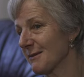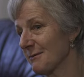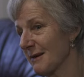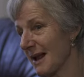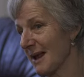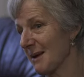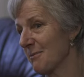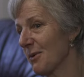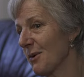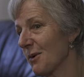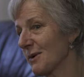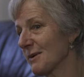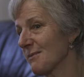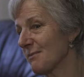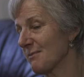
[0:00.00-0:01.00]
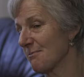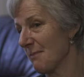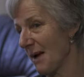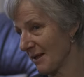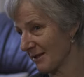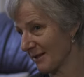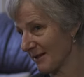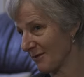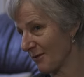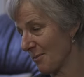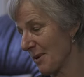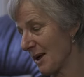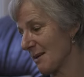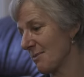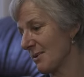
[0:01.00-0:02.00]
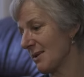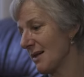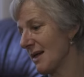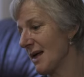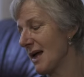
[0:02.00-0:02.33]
really important message for people.